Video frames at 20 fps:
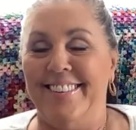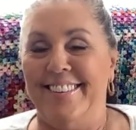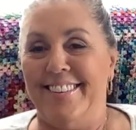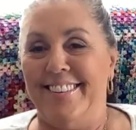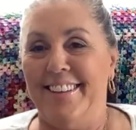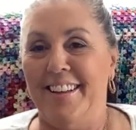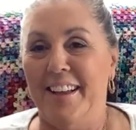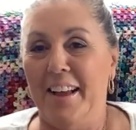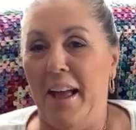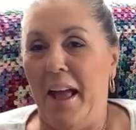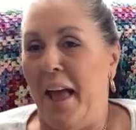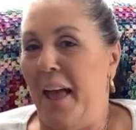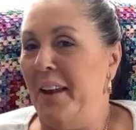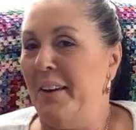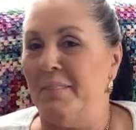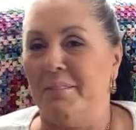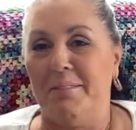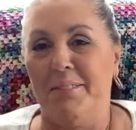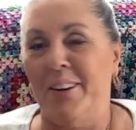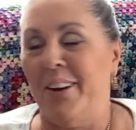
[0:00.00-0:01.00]
I
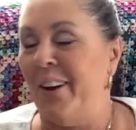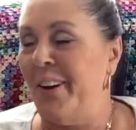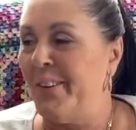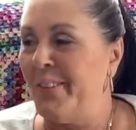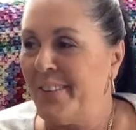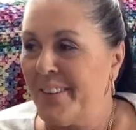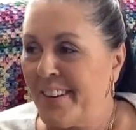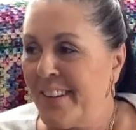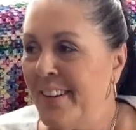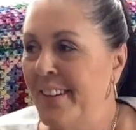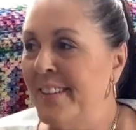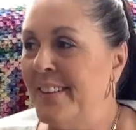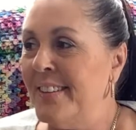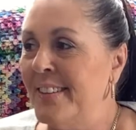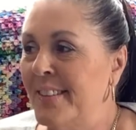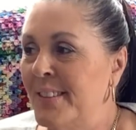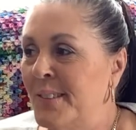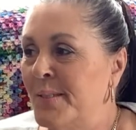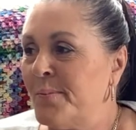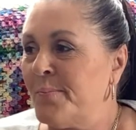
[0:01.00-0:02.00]
don't
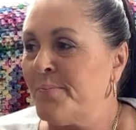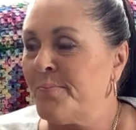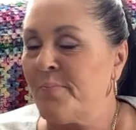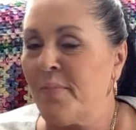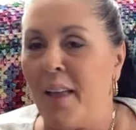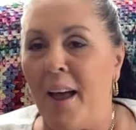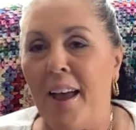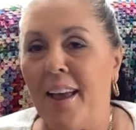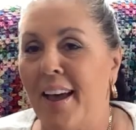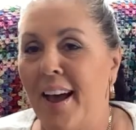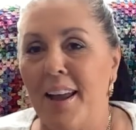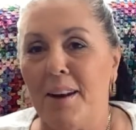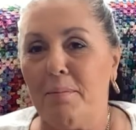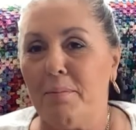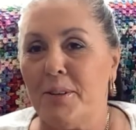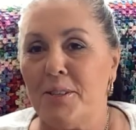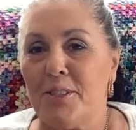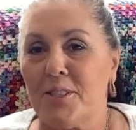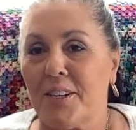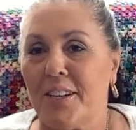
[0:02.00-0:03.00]
know I got a
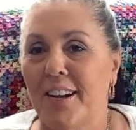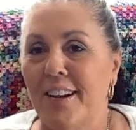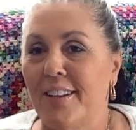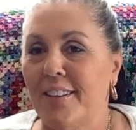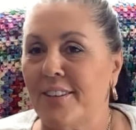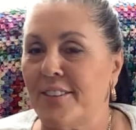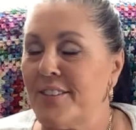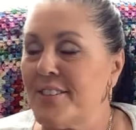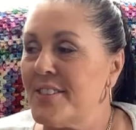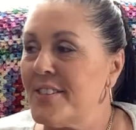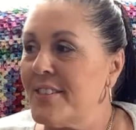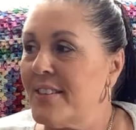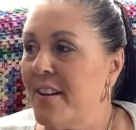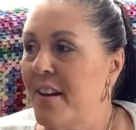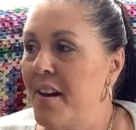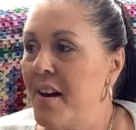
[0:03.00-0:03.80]
bunch of colors